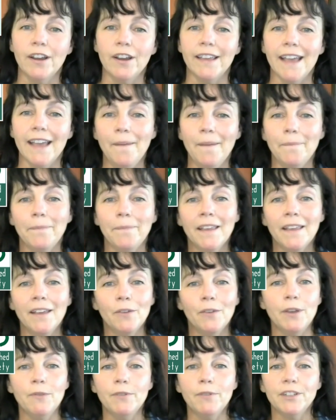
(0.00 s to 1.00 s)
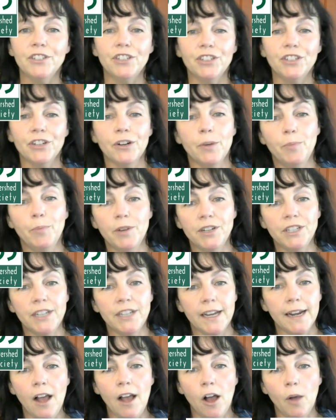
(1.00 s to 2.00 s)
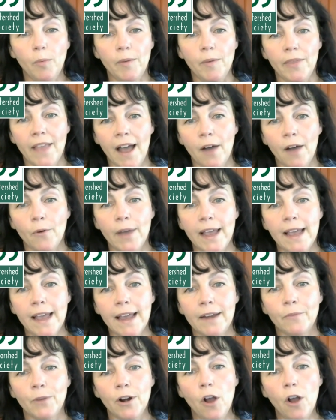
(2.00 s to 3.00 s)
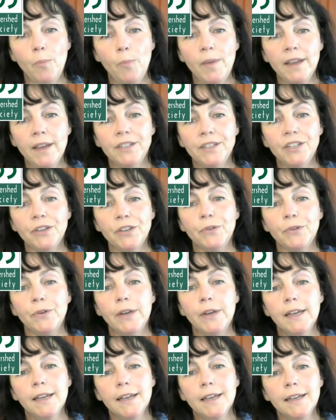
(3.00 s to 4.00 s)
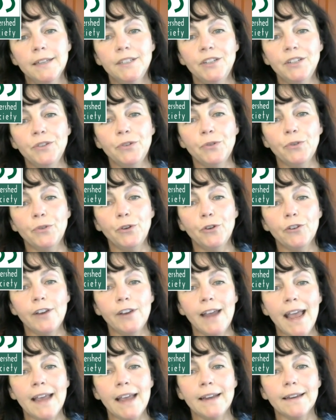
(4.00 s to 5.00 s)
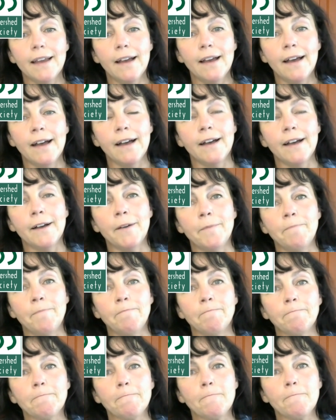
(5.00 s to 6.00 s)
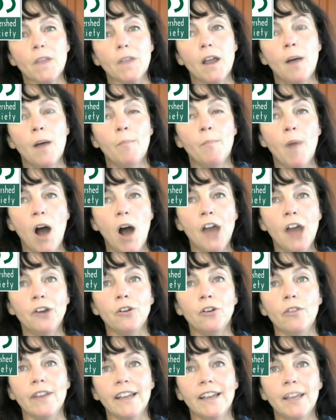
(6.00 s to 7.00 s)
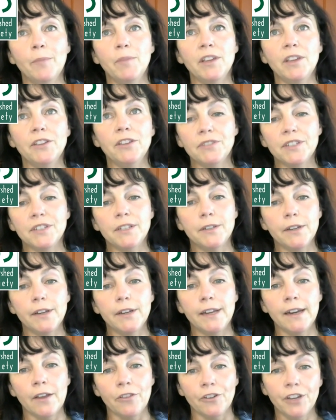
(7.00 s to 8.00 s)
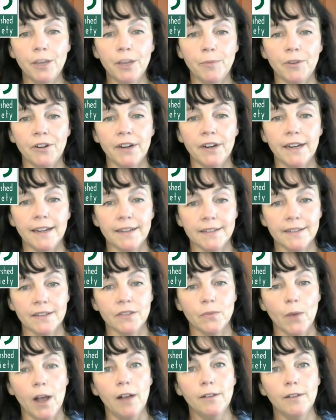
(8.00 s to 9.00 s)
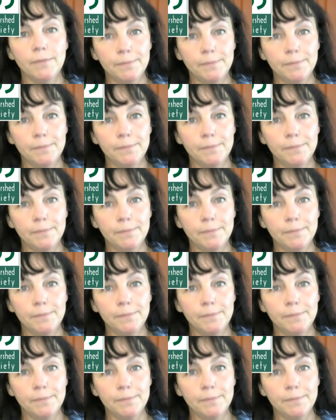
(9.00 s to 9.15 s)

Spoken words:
Yep. We would sure appreciate help in that way. And we're hoping to create a model that can be used in other communities as well.